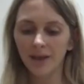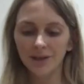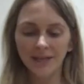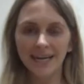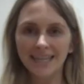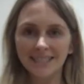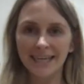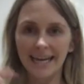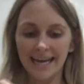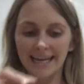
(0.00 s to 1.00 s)
You can
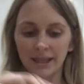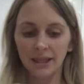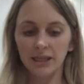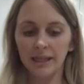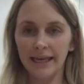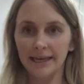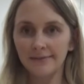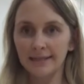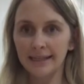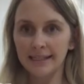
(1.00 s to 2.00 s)
actually eat the
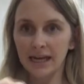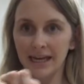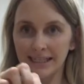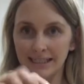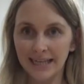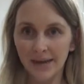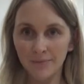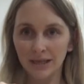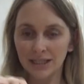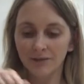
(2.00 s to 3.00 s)
leaves and these kind of
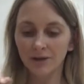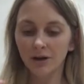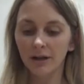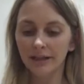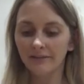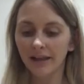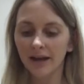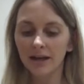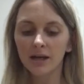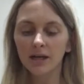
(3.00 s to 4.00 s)
stem bits of the
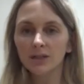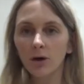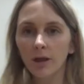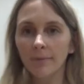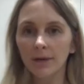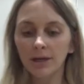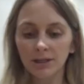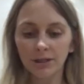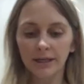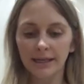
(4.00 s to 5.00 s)
cauliflower. So all I'm going to
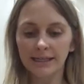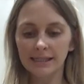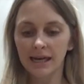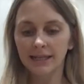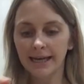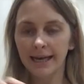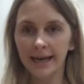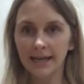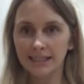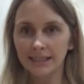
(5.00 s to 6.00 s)
do is kind of take
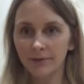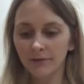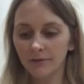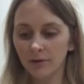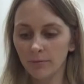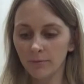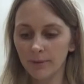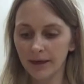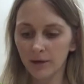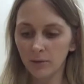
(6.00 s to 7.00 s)
out some of the
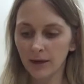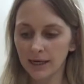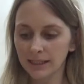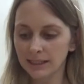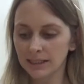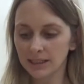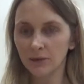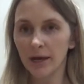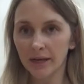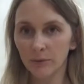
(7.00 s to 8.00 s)
bigger ones just
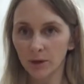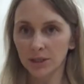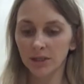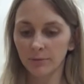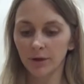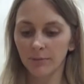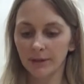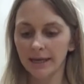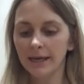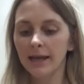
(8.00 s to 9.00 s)
so I can wash it
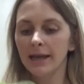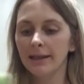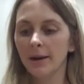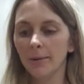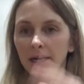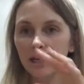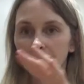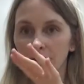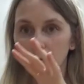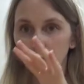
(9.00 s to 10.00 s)
properly. And then I'm going to
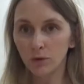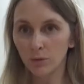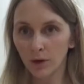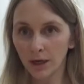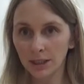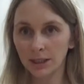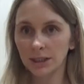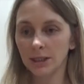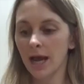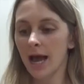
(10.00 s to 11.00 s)
give it a good
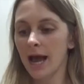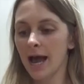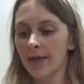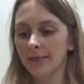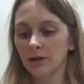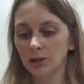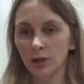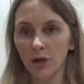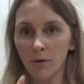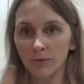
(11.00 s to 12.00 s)
wash and then I'll
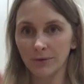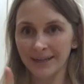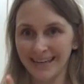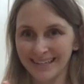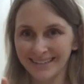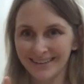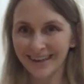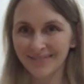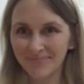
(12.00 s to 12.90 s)
show you what we're doing next, okay?